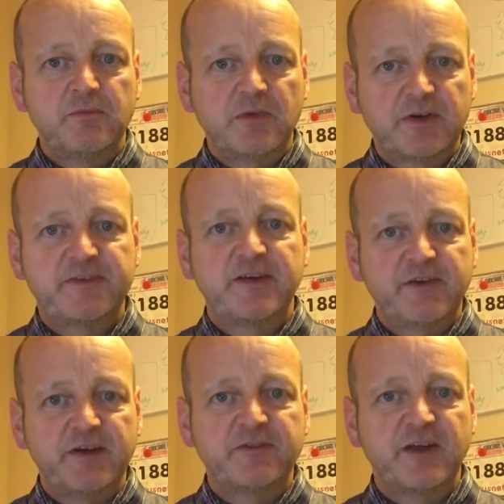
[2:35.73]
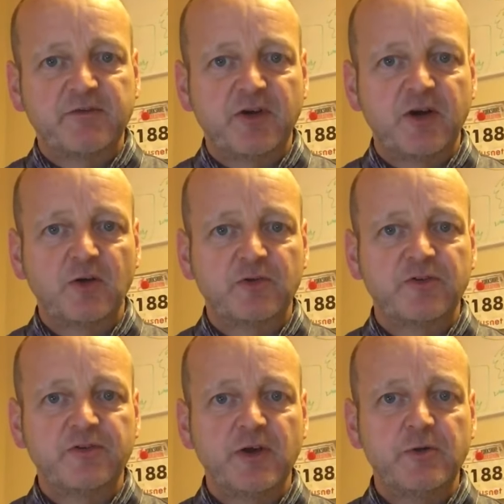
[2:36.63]
like I say, they don't take very long
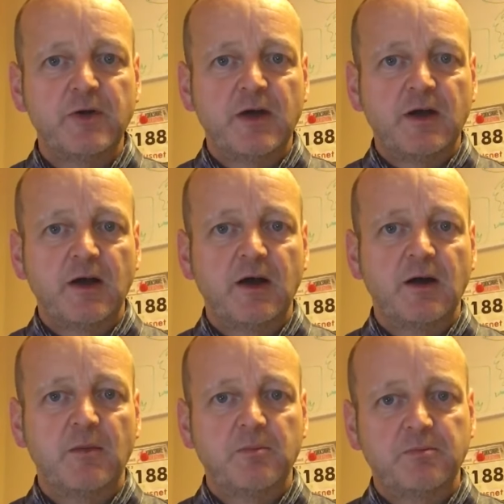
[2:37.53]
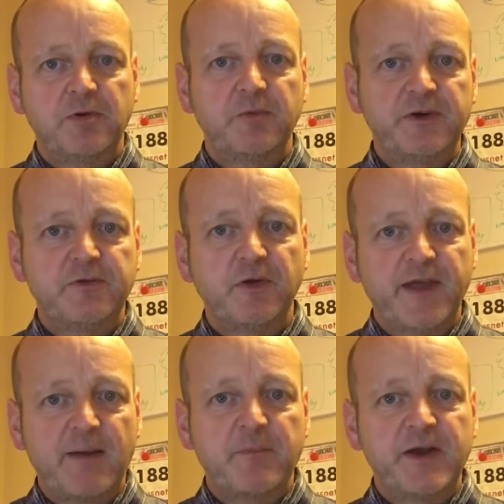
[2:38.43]
to do, um, but when you've got
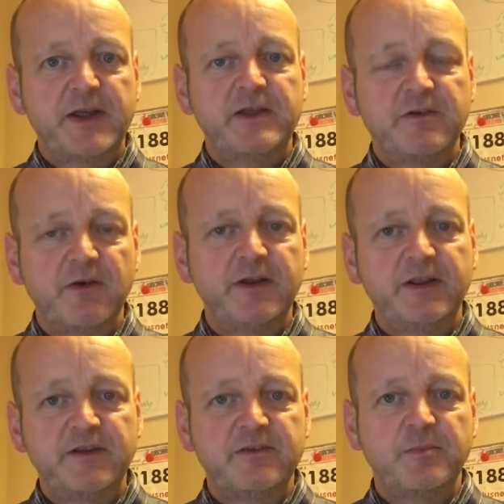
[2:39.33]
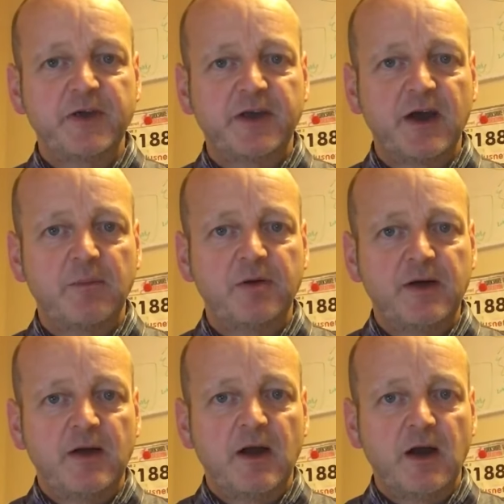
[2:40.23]
that many, you only need to pick up
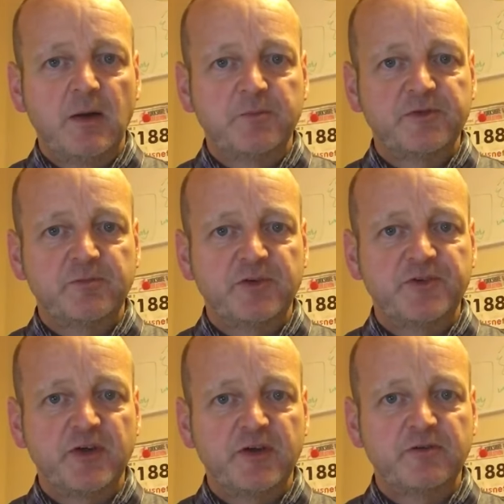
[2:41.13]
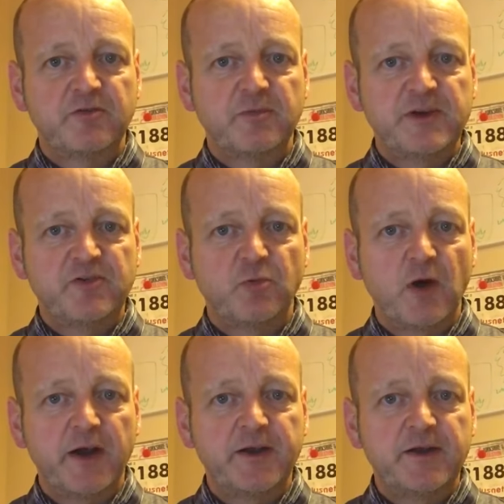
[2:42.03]
um, some returns from each
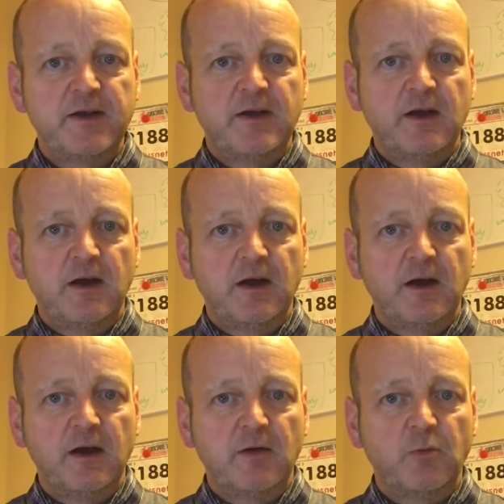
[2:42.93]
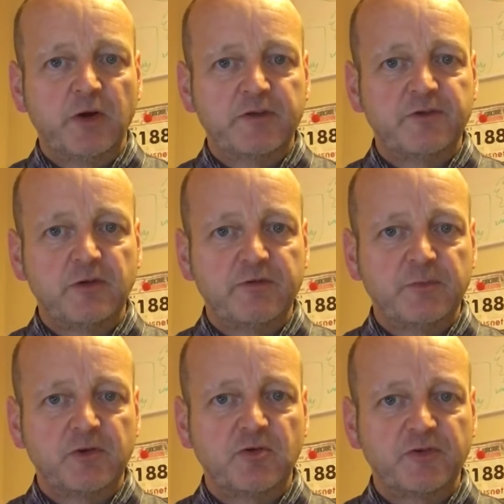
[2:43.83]
one, Uh, one or two of
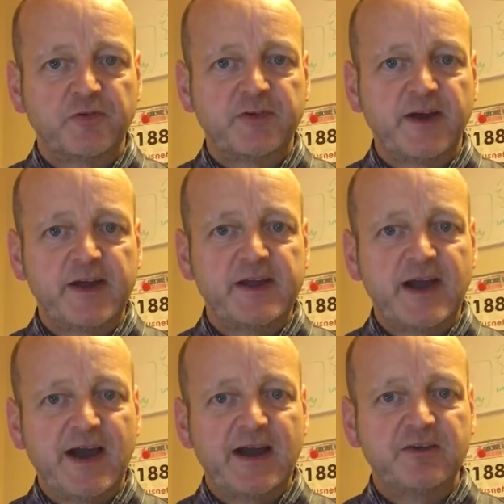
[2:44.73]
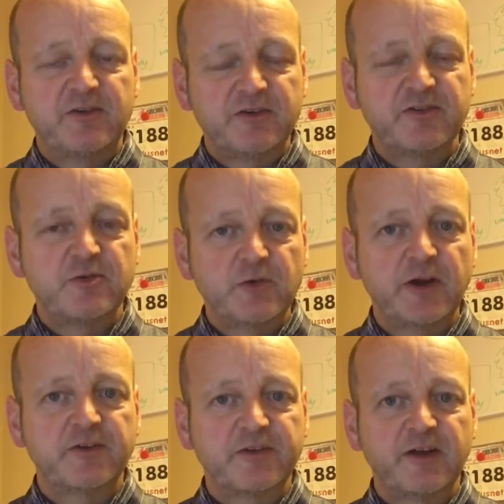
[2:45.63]
them across the day, and you're soon
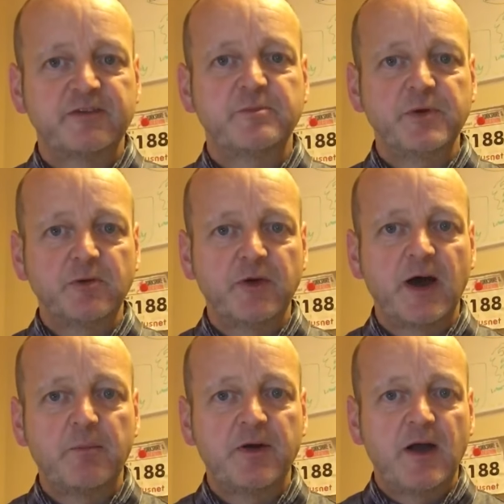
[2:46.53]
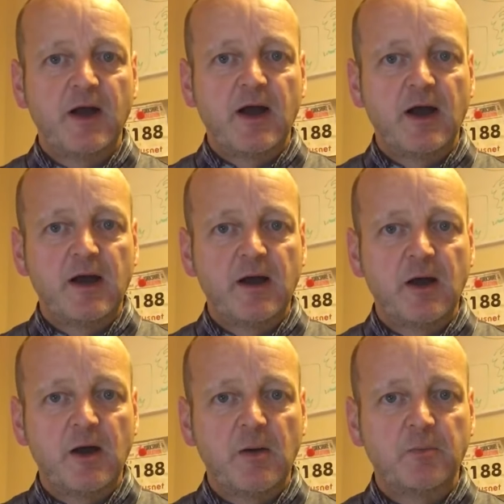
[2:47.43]
going to start to build up
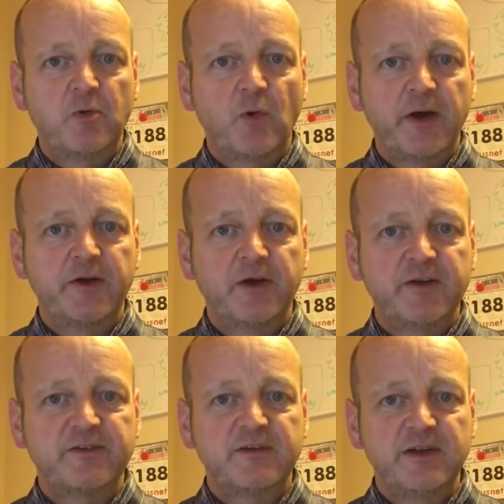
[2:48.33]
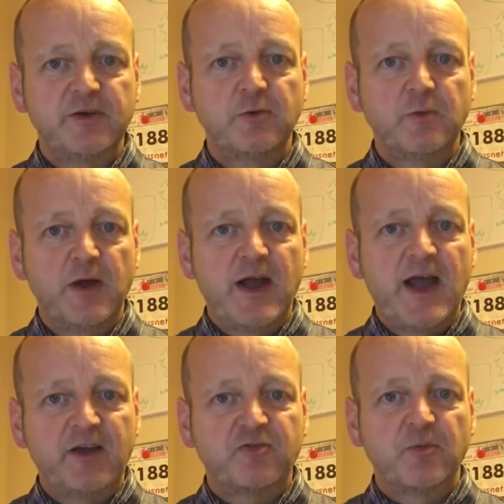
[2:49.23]
um, quite a nice little
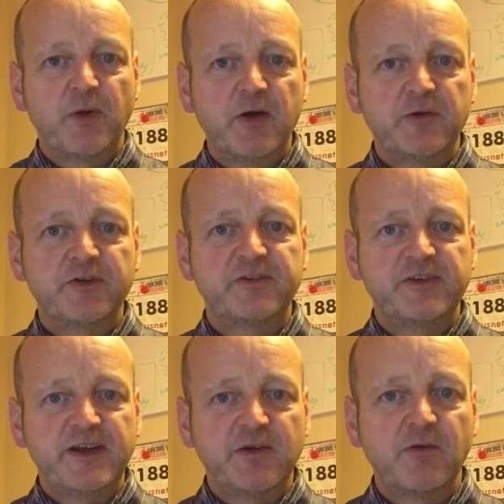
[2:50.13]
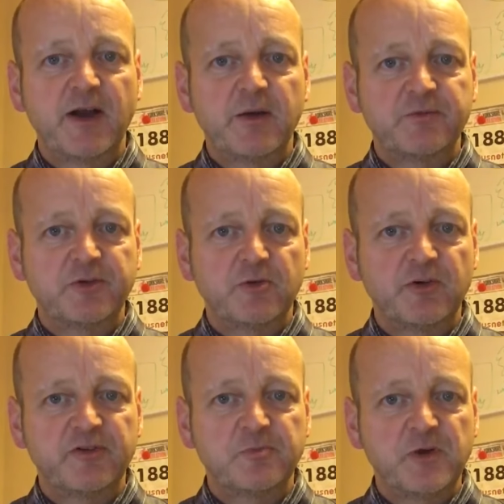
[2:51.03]
extra bonus in the run-up to
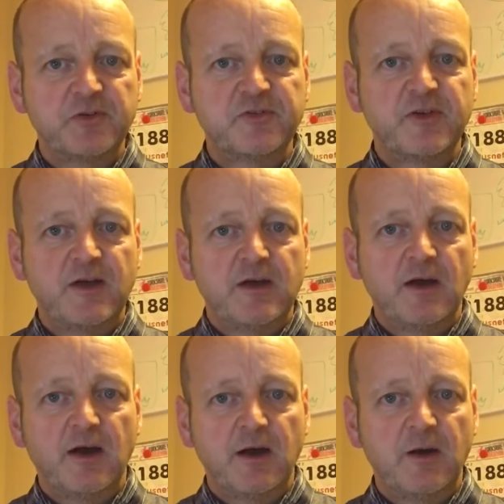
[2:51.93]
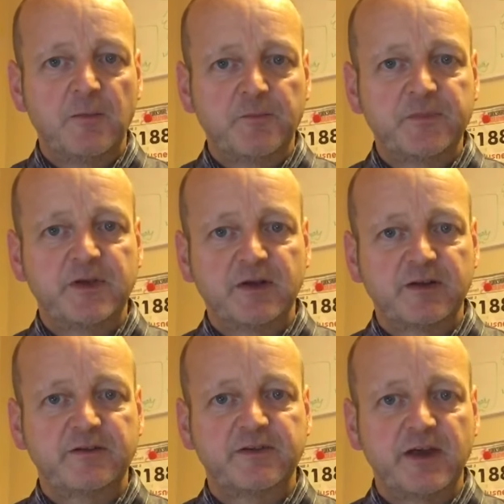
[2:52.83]
Christmas. Um, you know,
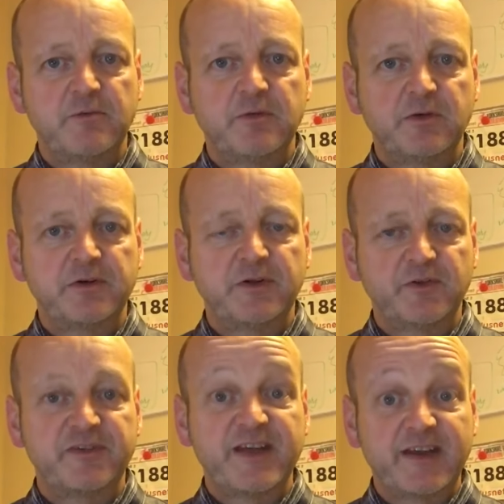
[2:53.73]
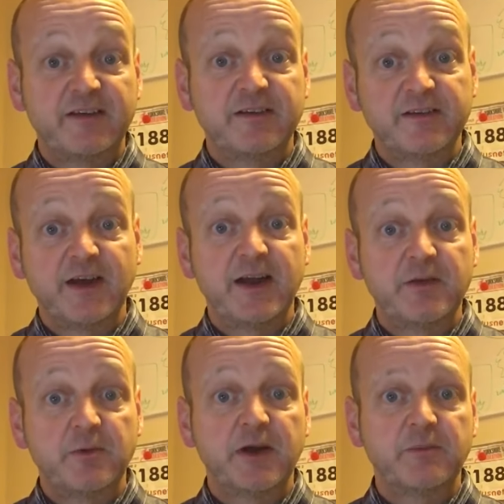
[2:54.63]
like I say, we're only on the second today.
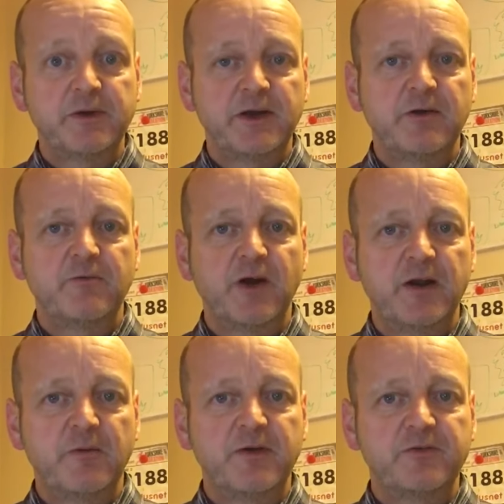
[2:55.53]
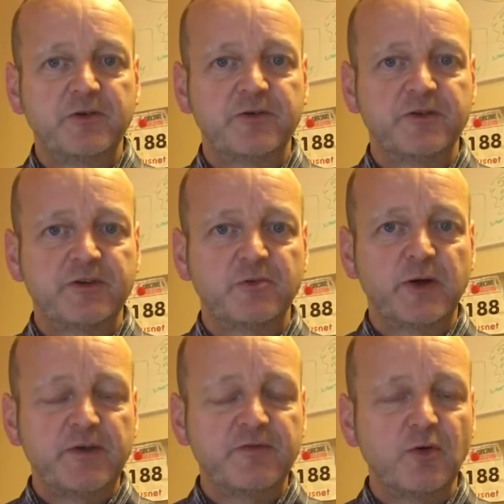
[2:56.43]
We're going to be going right the way through to the
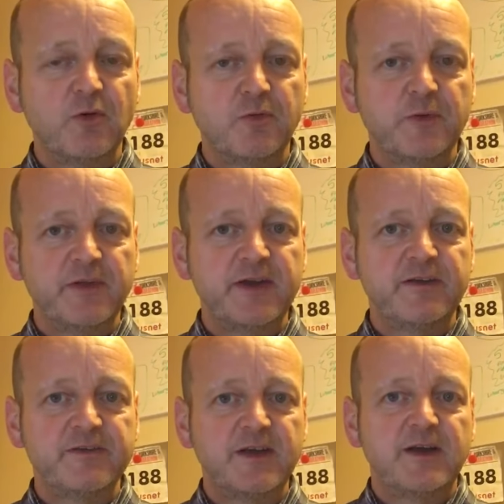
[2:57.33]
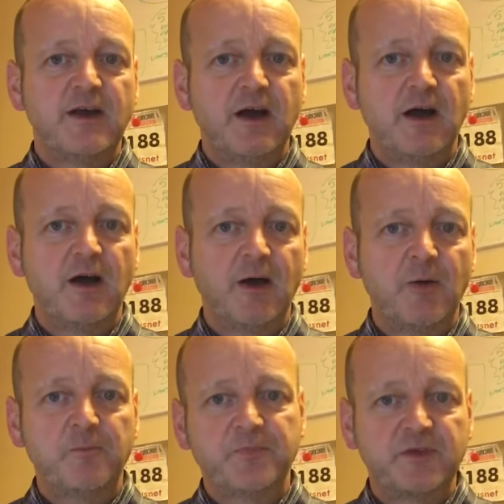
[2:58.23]
twenty-fourth with these.
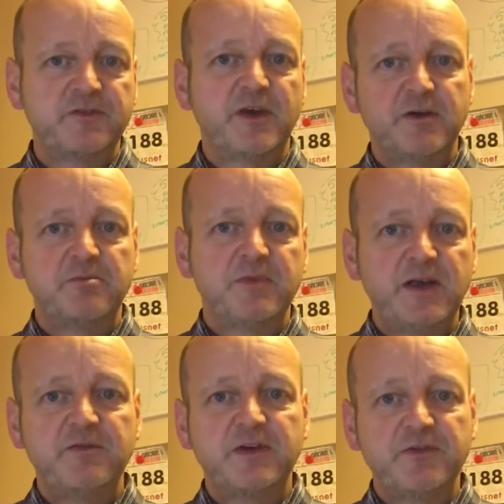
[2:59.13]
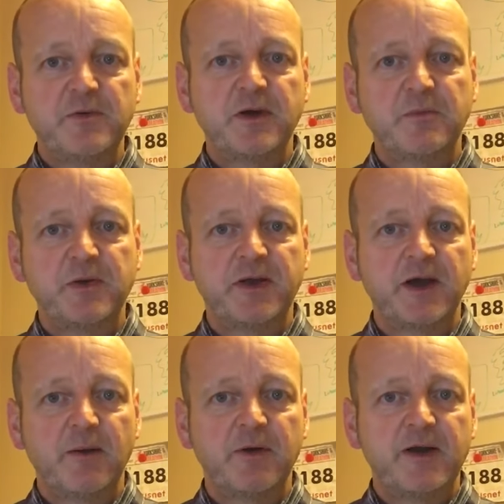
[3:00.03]
Um, so even if you only pick
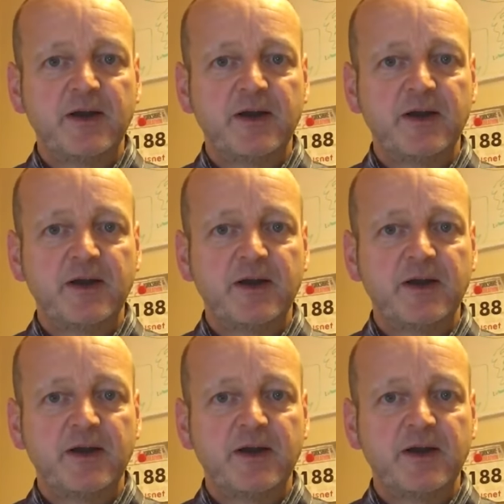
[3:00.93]
up,